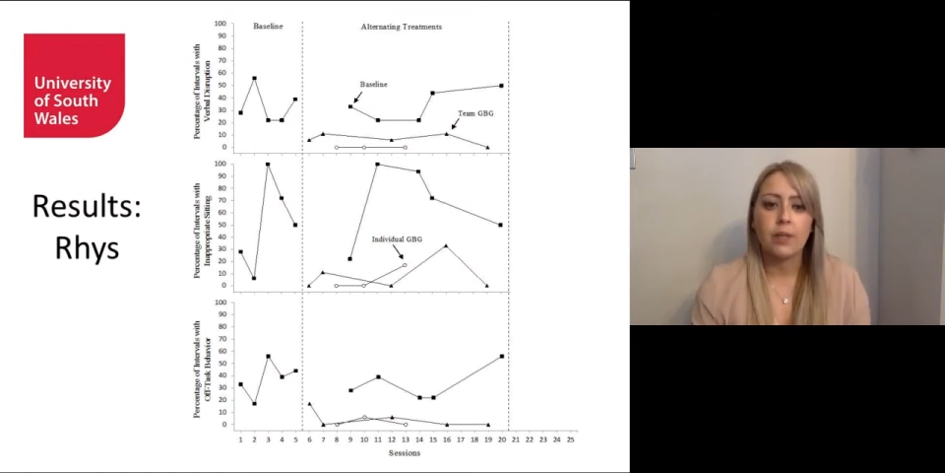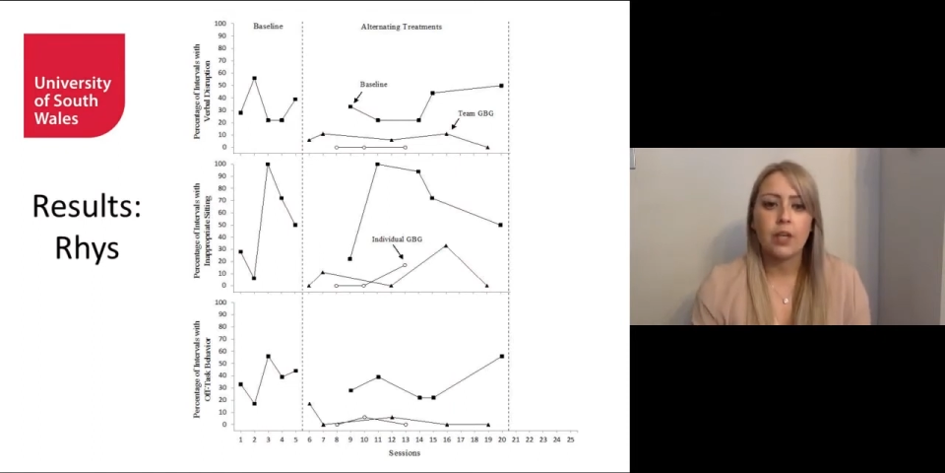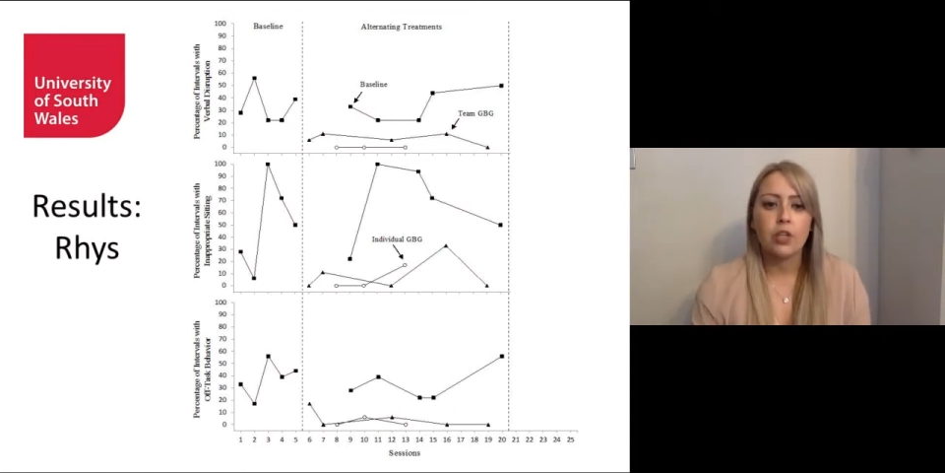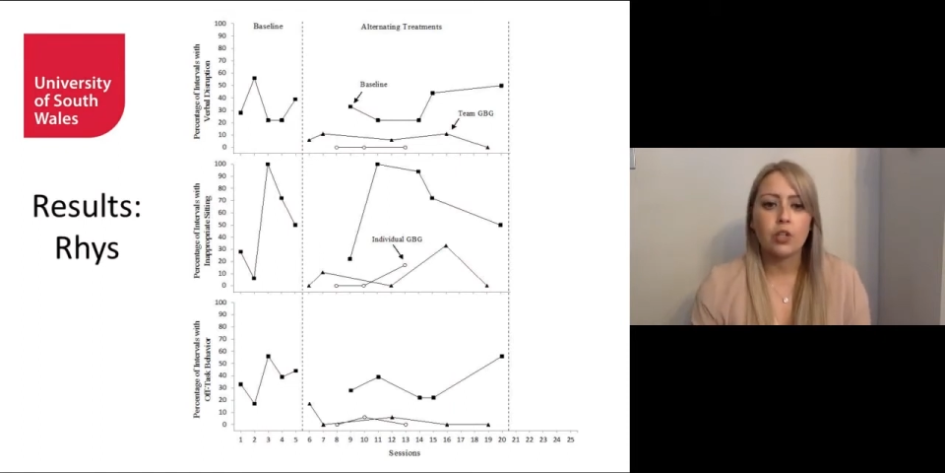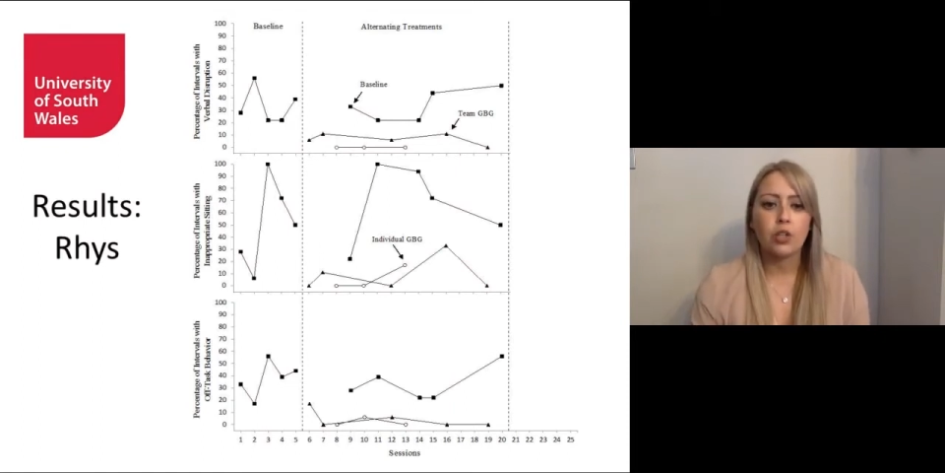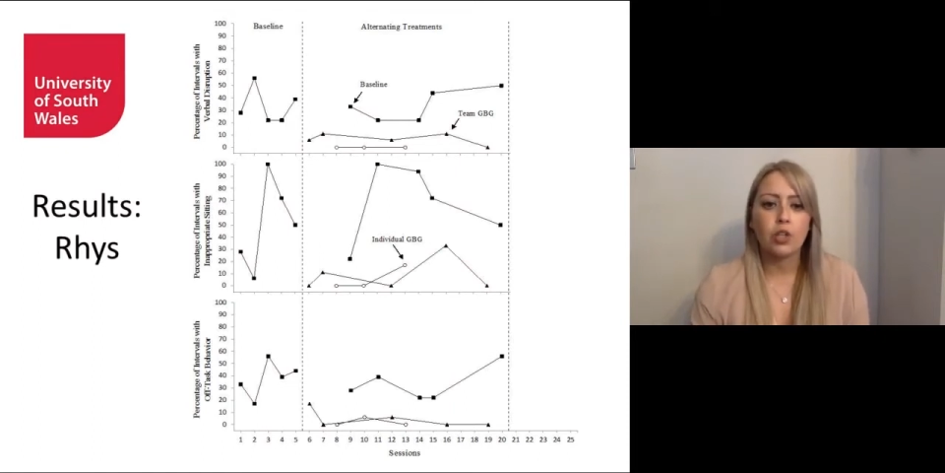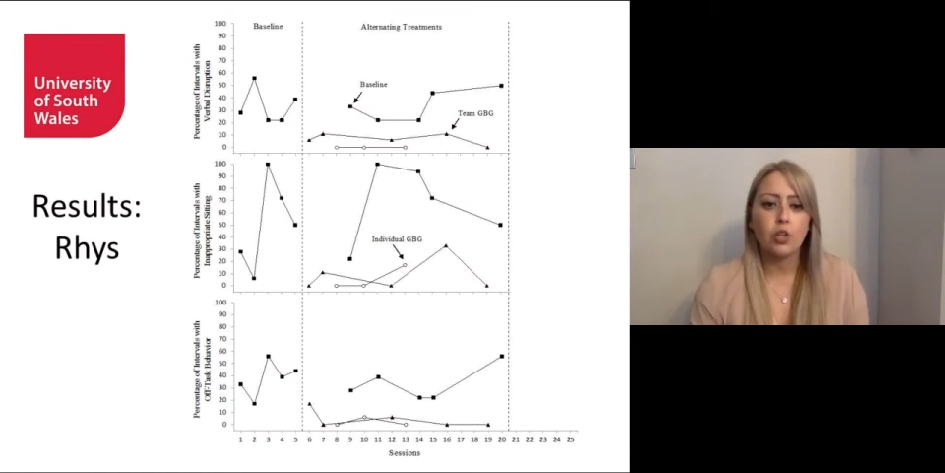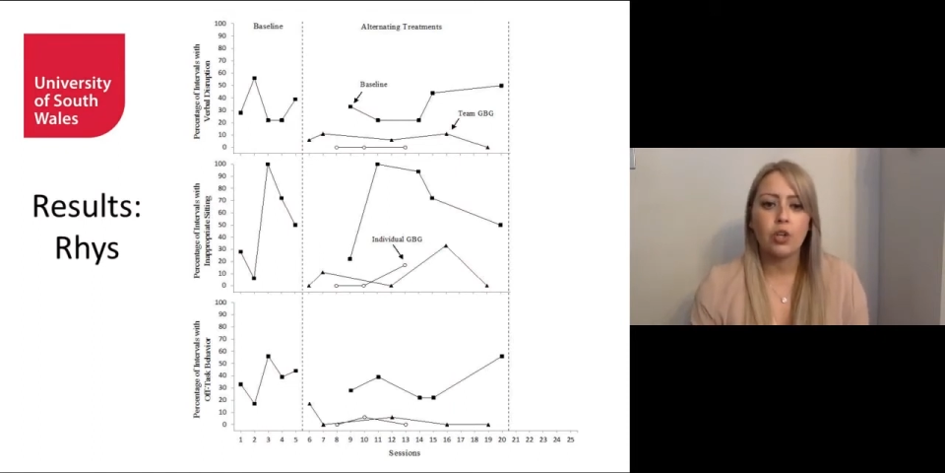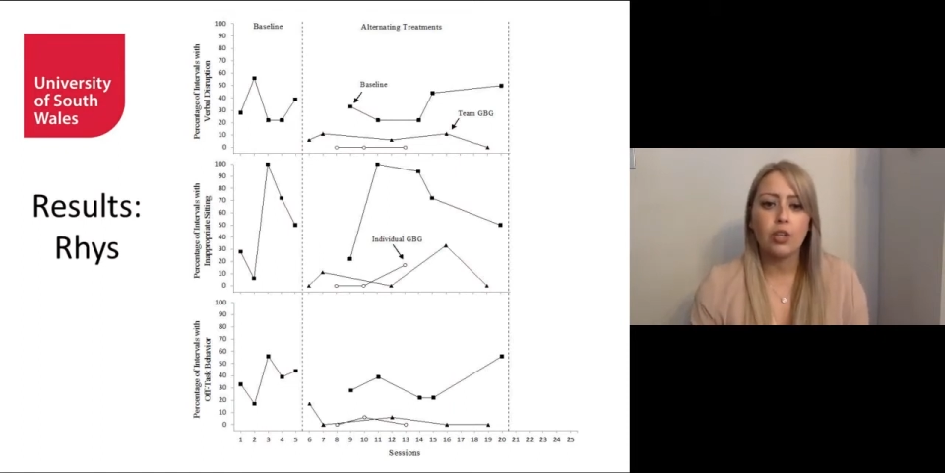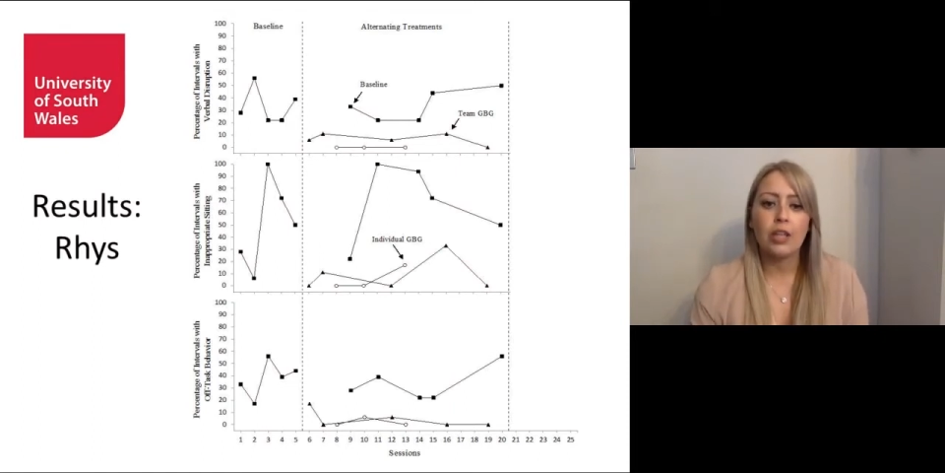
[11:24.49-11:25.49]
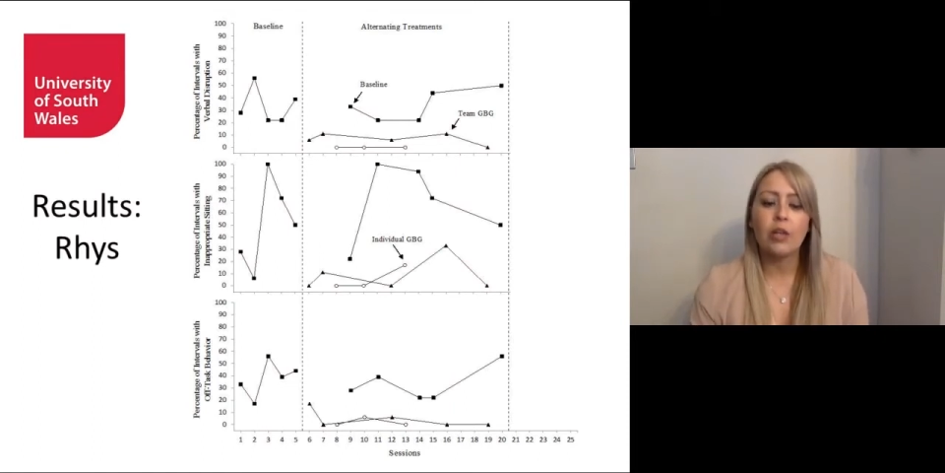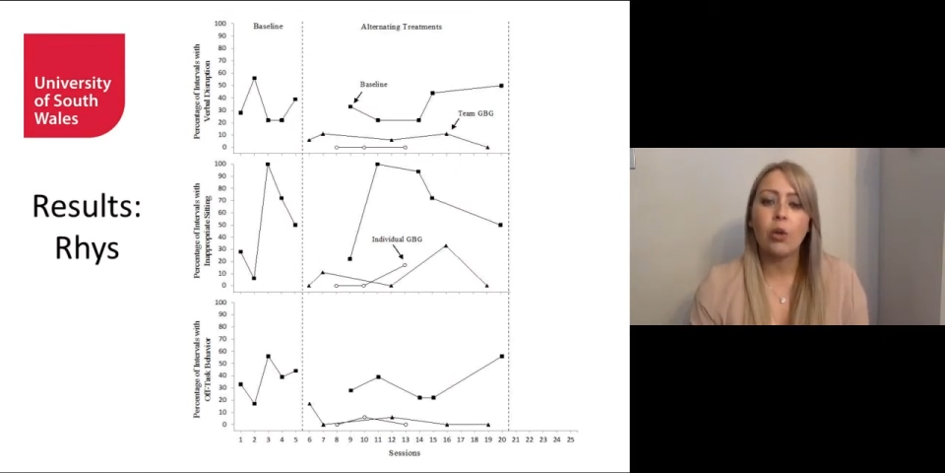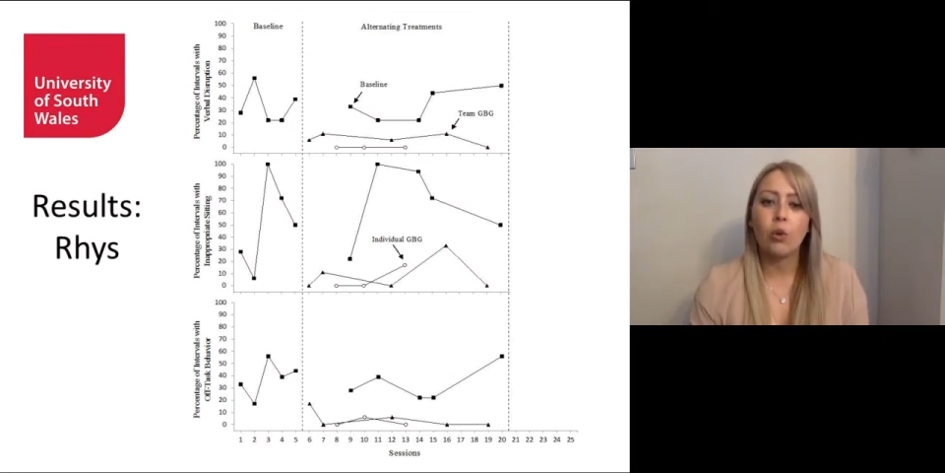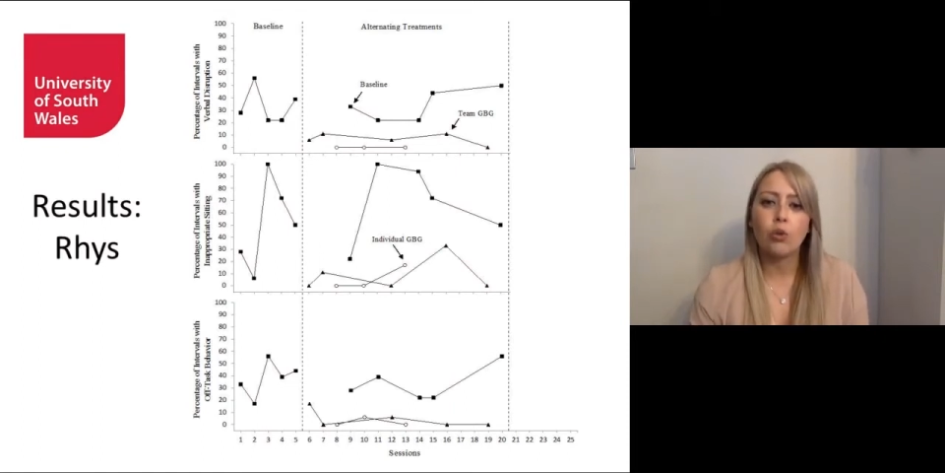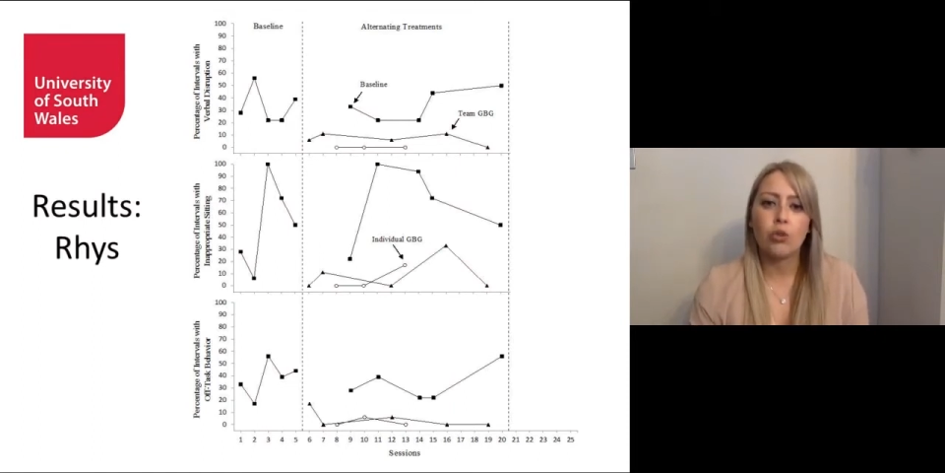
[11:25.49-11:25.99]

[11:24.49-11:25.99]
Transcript: So here the closed